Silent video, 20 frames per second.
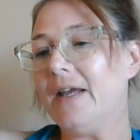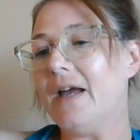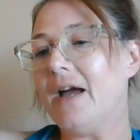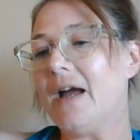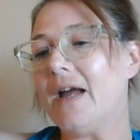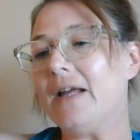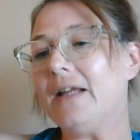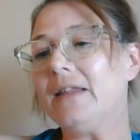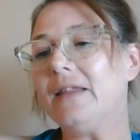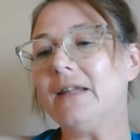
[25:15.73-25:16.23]

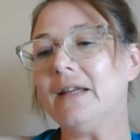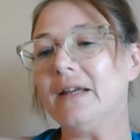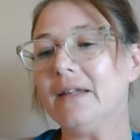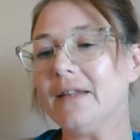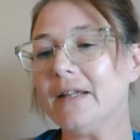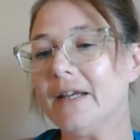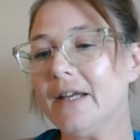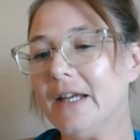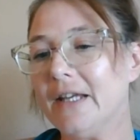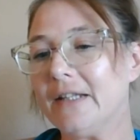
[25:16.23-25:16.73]
I think
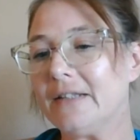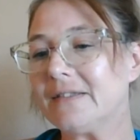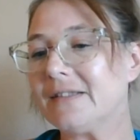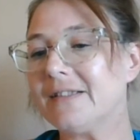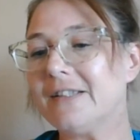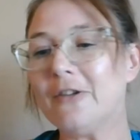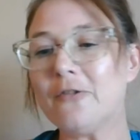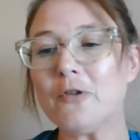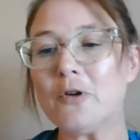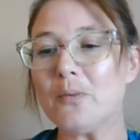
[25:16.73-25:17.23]
that it's
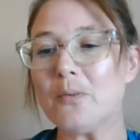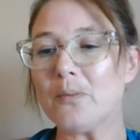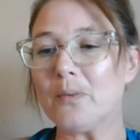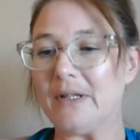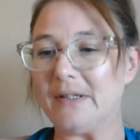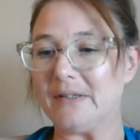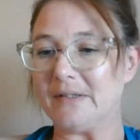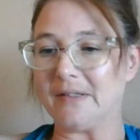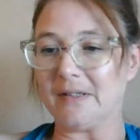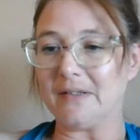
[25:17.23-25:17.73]
different
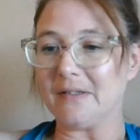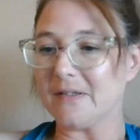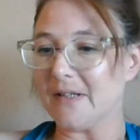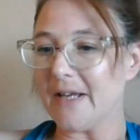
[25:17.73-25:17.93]
reasons.